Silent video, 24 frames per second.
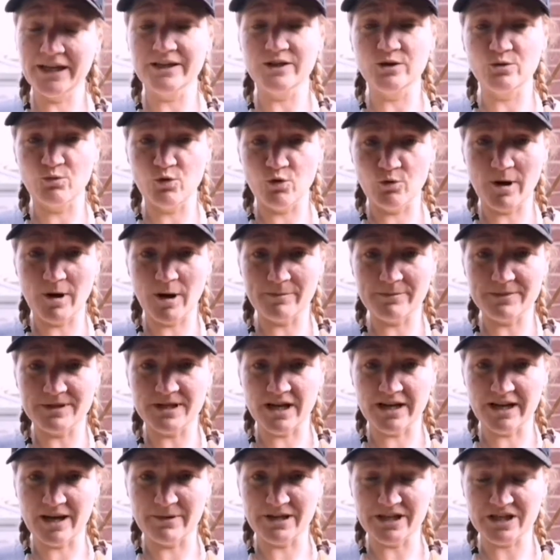your warm-up
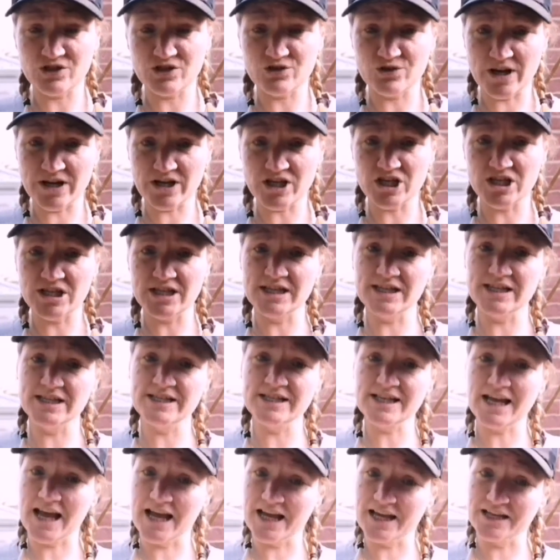dynamic stretches
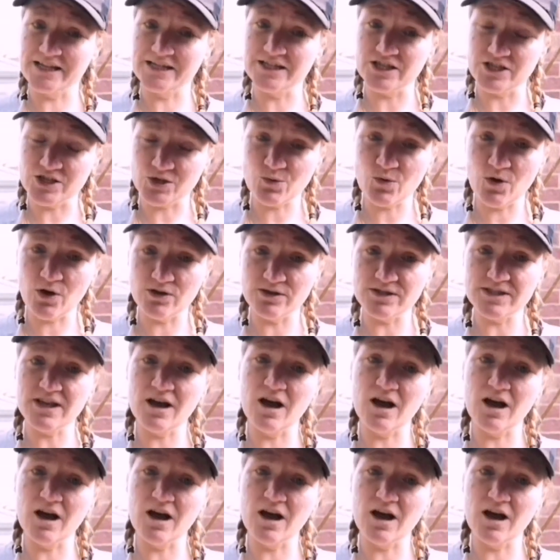and your squats.